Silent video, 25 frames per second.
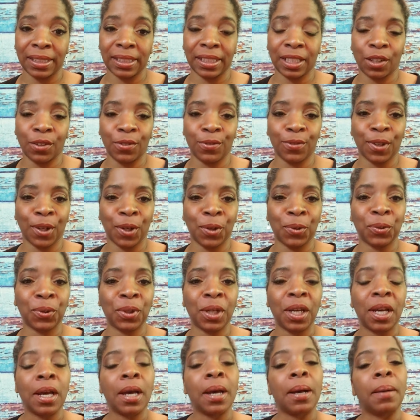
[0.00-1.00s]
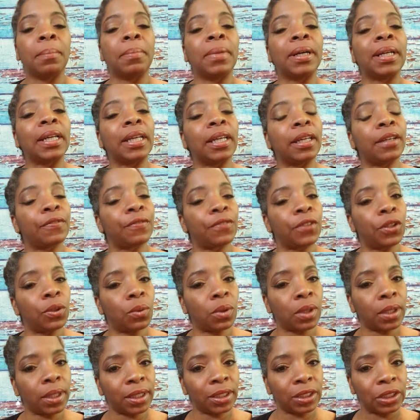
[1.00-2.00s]
cell phone, but if
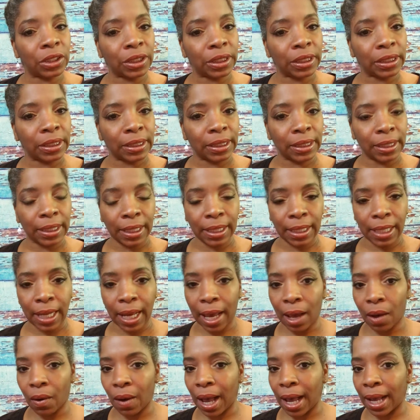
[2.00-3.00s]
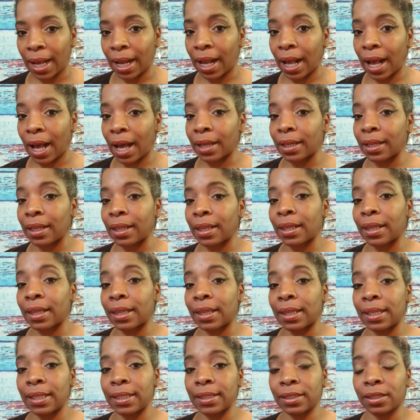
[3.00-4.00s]
you are interested in how I got
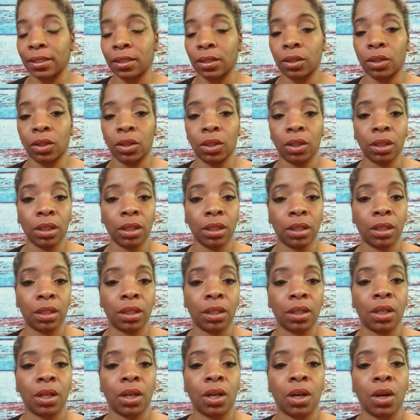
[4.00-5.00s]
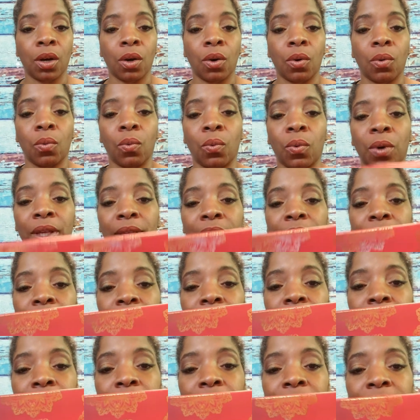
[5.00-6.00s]
this look with
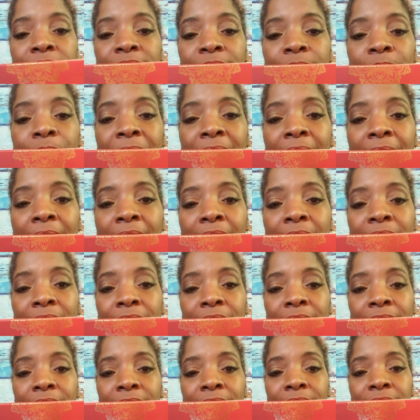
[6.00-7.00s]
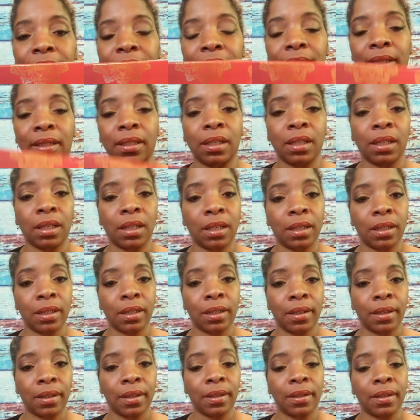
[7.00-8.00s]
this palette,
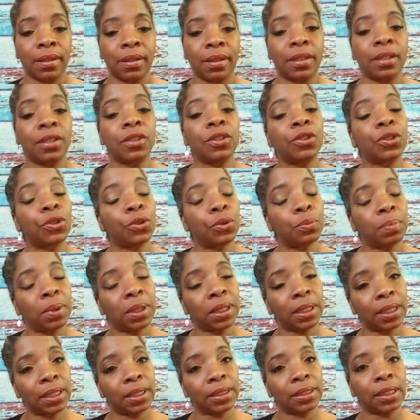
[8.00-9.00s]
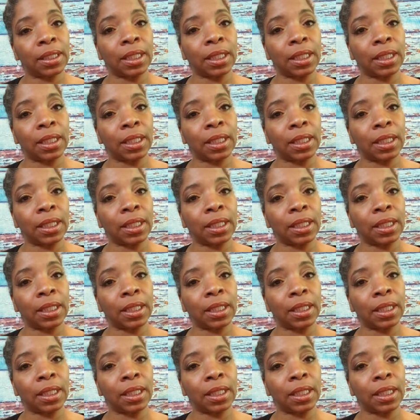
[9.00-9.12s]
then do please